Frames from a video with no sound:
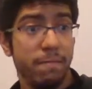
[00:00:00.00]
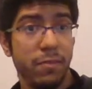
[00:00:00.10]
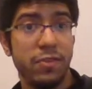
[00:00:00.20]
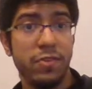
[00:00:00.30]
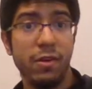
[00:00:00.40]

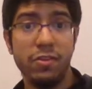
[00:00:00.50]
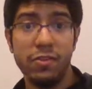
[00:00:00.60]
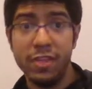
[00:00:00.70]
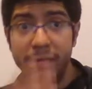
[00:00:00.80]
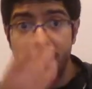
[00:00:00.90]
This series
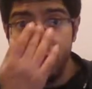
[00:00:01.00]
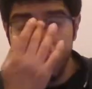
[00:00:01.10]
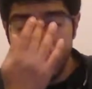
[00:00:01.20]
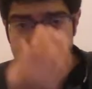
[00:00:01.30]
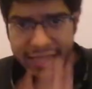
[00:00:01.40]
doesn't even
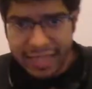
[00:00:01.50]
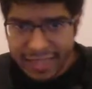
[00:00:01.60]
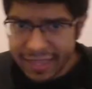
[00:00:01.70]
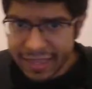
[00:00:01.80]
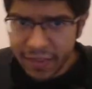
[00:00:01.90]
look
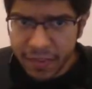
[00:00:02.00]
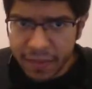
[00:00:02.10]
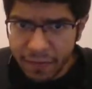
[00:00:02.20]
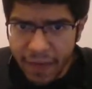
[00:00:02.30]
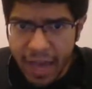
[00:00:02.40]

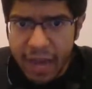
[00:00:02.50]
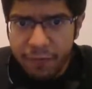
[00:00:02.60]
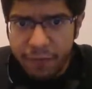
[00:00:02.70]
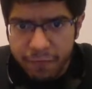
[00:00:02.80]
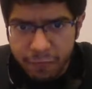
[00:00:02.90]
five,
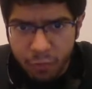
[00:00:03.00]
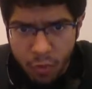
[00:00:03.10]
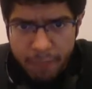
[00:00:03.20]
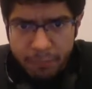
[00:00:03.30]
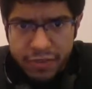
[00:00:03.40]

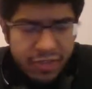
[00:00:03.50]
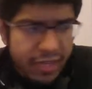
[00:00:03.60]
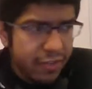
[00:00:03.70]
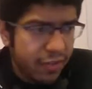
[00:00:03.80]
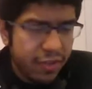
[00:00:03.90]
one percent
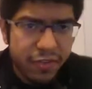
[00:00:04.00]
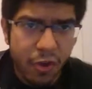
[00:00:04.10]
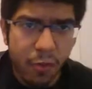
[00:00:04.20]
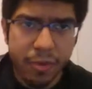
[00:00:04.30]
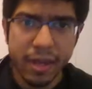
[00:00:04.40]
as good as the
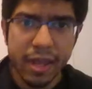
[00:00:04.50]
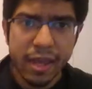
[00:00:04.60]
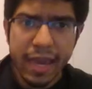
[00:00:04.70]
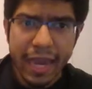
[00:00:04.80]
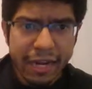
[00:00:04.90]
opening.
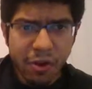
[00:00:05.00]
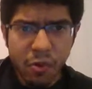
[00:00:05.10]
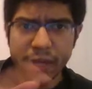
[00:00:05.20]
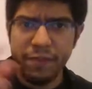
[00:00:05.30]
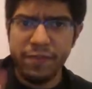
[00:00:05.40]
And
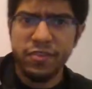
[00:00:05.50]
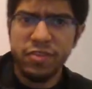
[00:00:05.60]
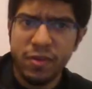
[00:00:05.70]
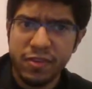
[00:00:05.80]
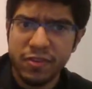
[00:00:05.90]
don't give this
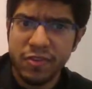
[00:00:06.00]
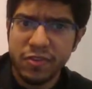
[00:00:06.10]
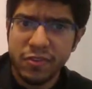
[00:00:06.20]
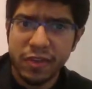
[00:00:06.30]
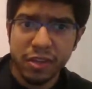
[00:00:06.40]
series
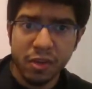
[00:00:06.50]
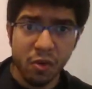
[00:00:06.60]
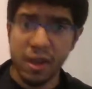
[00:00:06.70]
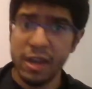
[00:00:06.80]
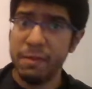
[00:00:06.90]
excuses saying,
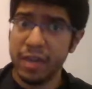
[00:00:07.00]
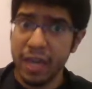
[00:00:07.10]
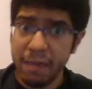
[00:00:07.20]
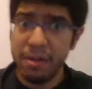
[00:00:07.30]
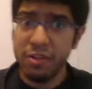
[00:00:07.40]
oh, anime
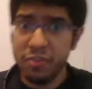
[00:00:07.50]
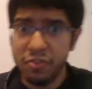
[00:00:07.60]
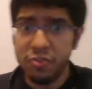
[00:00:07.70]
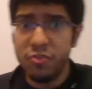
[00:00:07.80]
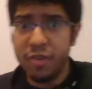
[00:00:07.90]
came and it's just
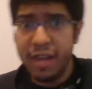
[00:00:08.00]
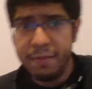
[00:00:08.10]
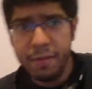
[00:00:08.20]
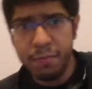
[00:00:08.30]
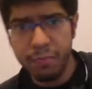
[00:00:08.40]
a short
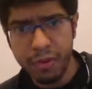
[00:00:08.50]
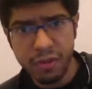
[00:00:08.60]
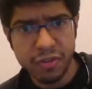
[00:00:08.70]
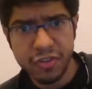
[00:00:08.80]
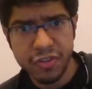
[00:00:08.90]
anime.
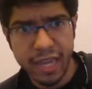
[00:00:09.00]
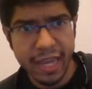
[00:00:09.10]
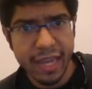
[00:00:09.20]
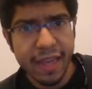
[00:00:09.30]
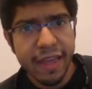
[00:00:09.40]

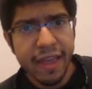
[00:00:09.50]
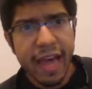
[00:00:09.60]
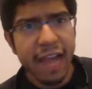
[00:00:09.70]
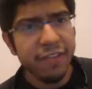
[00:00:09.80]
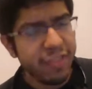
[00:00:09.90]
Bullshit.
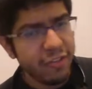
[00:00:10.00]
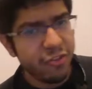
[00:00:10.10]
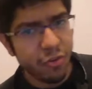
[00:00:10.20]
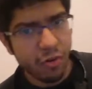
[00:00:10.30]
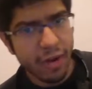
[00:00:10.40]
I've seen
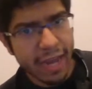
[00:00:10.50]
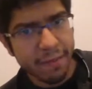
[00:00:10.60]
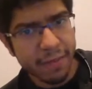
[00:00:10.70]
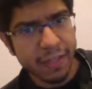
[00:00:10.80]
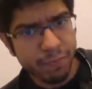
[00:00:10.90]
shorter
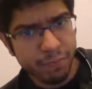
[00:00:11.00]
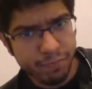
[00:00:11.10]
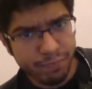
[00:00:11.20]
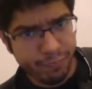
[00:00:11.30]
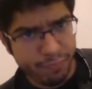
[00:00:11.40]
animes
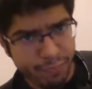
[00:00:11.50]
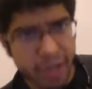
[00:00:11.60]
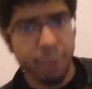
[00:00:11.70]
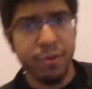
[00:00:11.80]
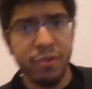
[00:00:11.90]

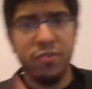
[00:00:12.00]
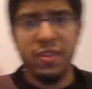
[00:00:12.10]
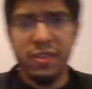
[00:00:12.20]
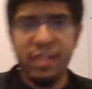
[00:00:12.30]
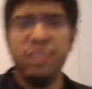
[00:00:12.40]
better produced
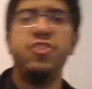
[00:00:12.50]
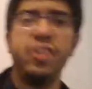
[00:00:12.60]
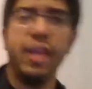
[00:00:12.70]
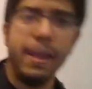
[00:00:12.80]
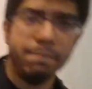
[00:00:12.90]
than this
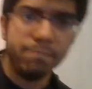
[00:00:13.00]
shit.